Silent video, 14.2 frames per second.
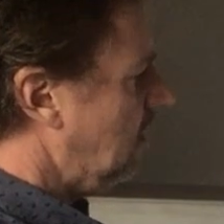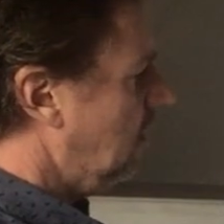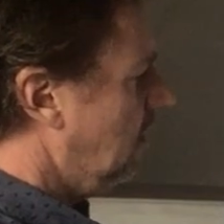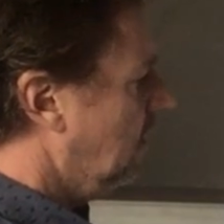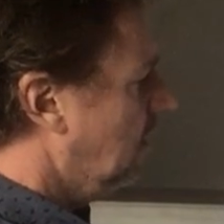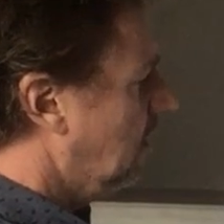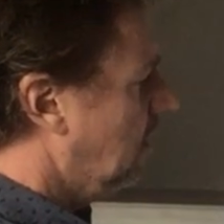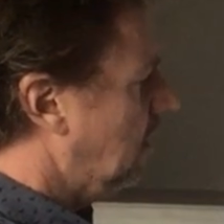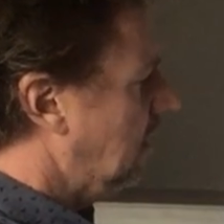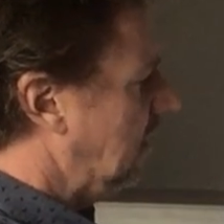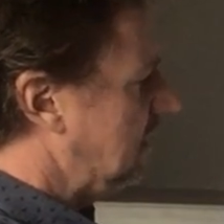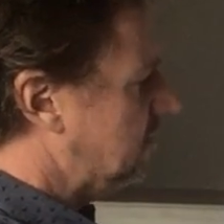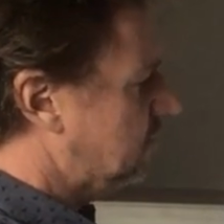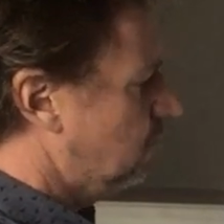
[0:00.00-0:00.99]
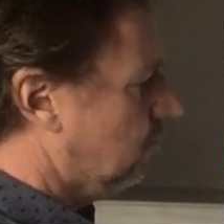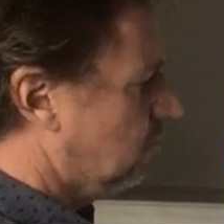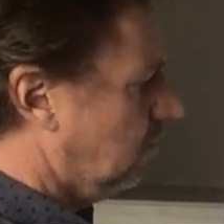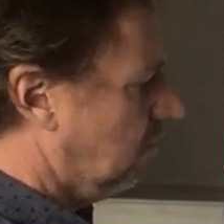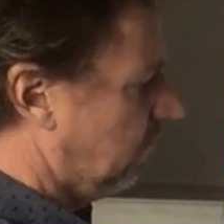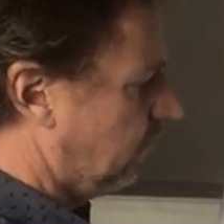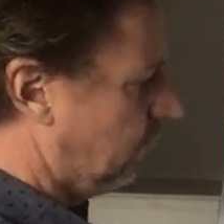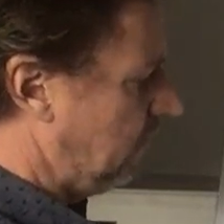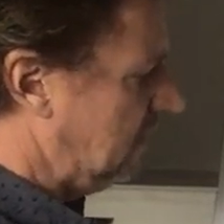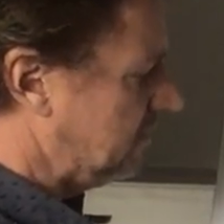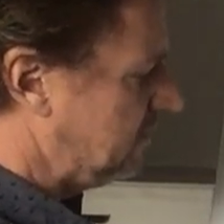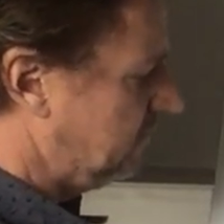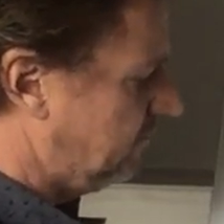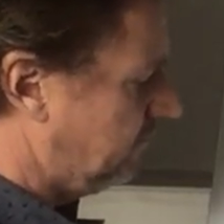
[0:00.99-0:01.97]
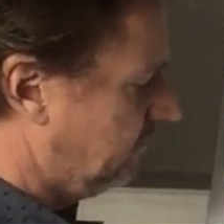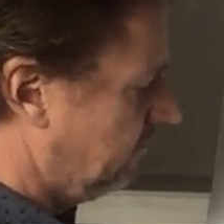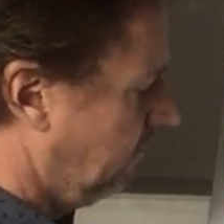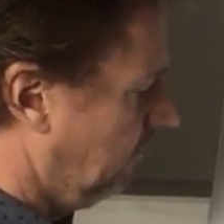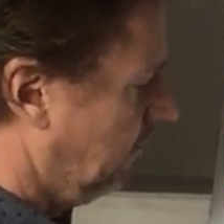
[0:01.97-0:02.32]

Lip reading: a circle of relative